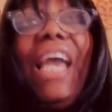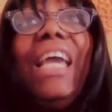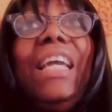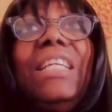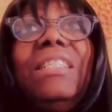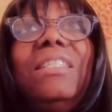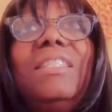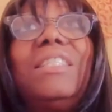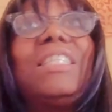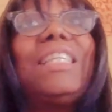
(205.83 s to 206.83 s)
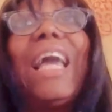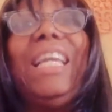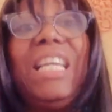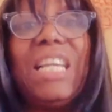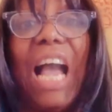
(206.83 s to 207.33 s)
and
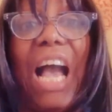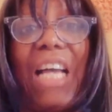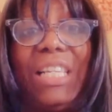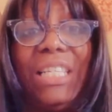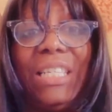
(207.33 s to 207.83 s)
delight in God.